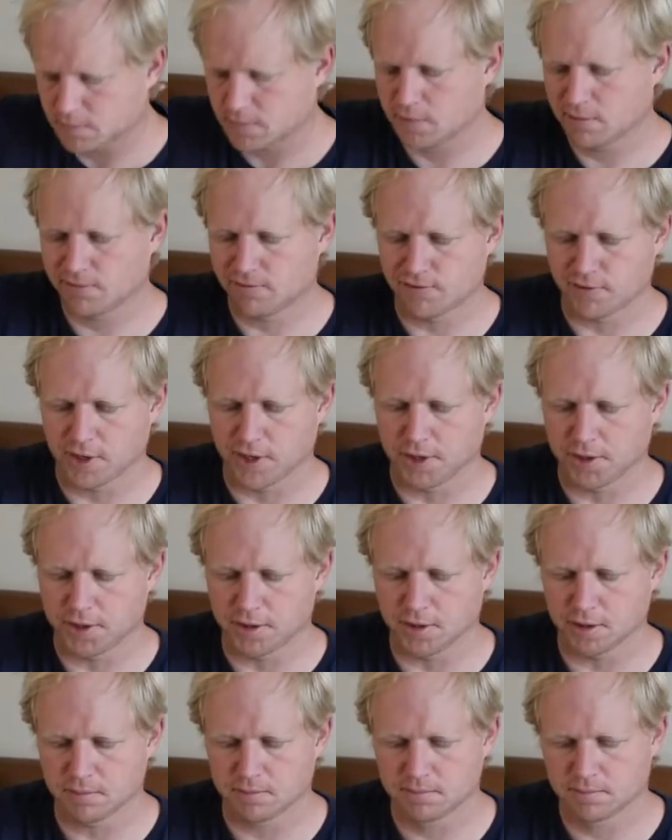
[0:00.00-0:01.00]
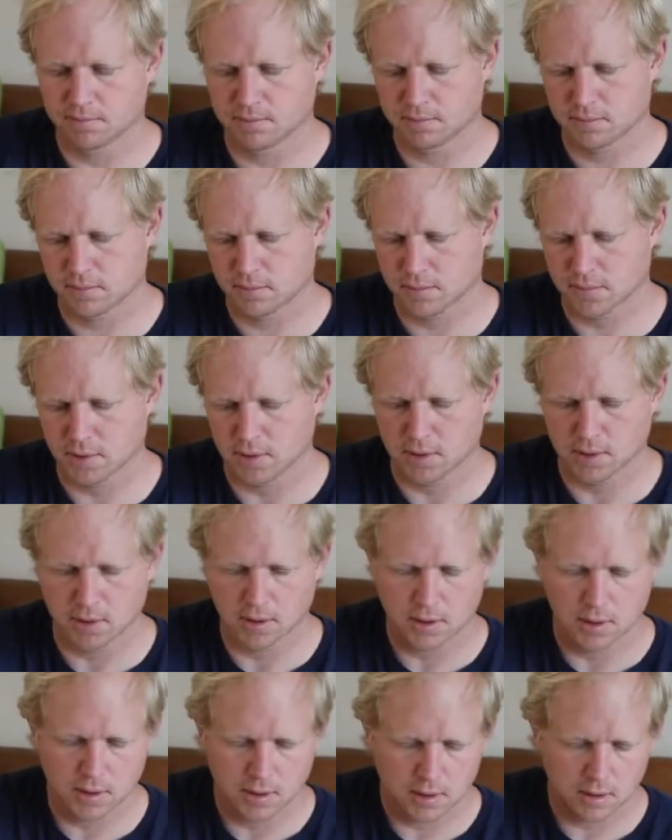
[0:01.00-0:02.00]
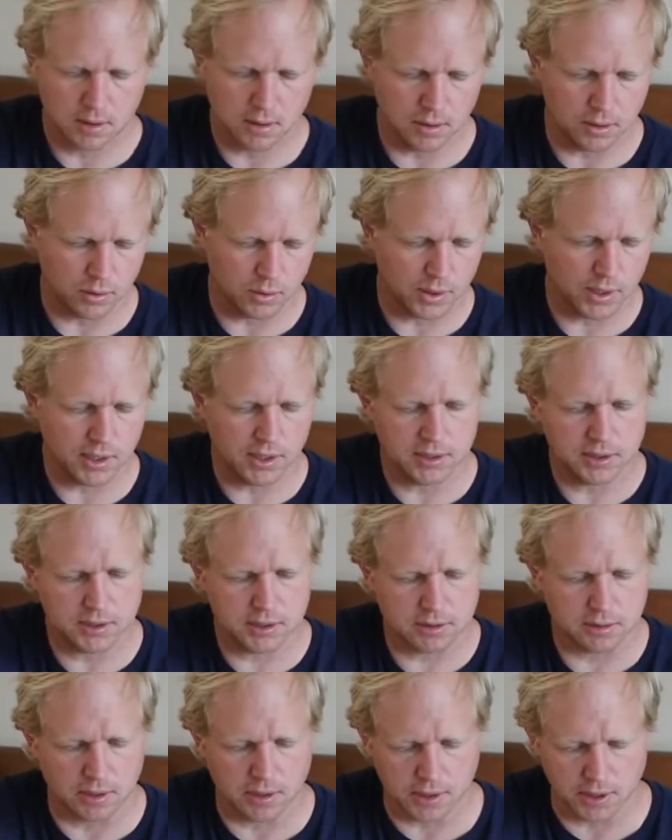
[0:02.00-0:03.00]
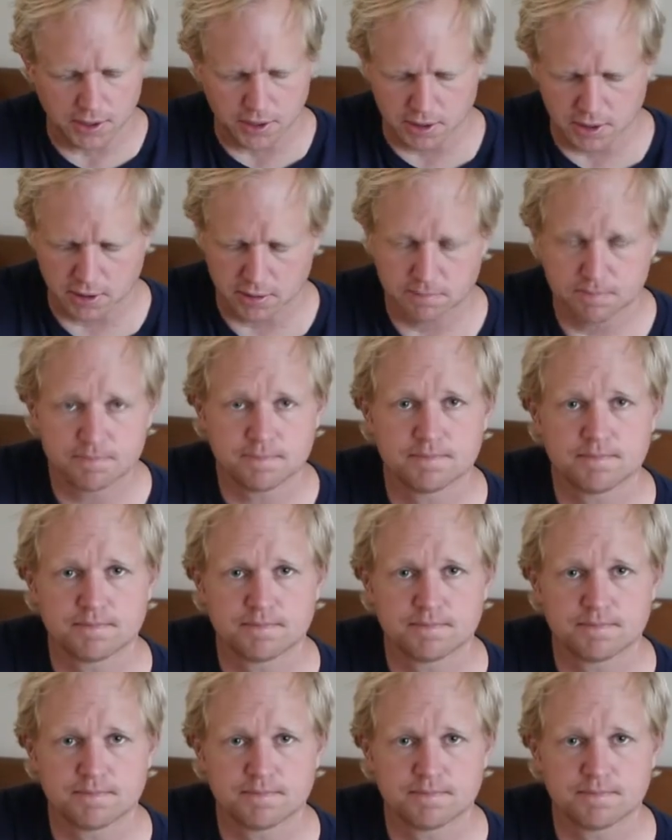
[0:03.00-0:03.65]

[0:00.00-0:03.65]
find your new E string here,